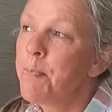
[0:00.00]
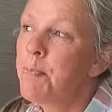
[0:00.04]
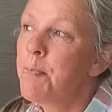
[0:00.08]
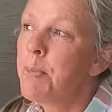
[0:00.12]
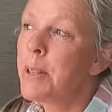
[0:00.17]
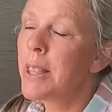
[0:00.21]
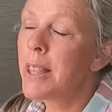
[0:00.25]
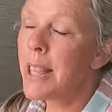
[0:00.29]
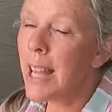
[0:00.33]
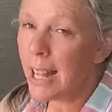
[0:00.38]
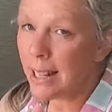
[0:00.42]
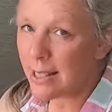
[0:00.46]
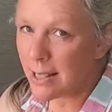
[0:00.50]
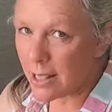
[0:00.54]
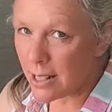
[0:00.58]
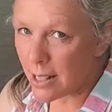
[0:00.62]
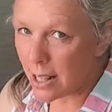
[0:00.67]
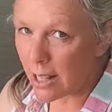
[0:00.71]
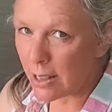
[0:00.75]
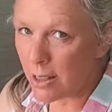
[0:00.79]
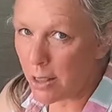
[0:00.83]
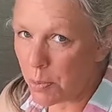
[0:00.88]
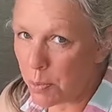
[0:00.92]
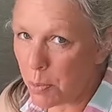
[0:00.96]
But that's
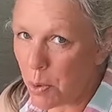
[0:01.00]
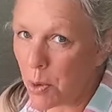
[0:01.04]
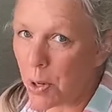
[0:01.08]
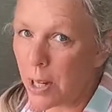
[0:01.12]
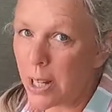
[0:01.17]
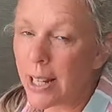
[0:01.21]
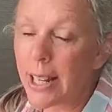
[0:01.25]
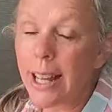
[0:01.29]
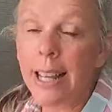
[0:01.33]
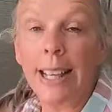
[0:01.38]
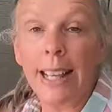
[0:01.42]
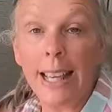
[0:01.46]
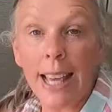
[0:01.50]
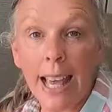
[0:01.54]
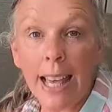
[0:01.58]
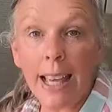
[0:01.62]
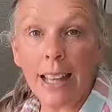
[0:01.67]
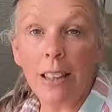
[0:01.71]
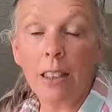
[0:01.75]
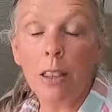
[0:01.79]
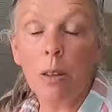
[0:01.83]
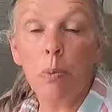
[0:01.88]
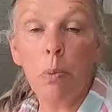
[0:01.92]
not the point. Again,